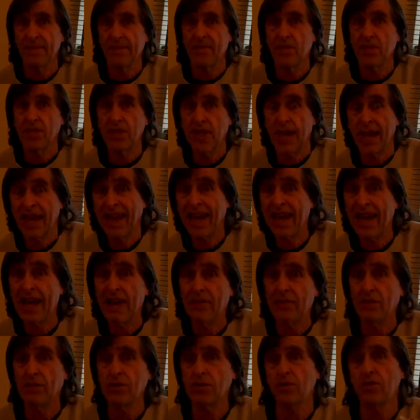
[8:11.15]
which
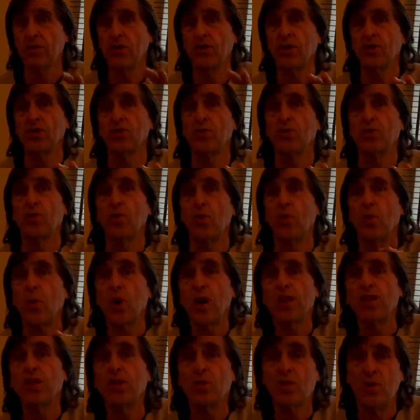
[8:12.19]
allow you to do
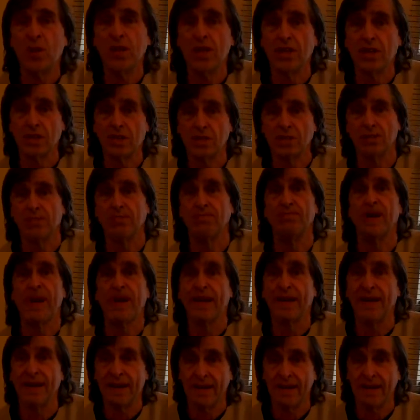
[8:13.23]
what you want to do better,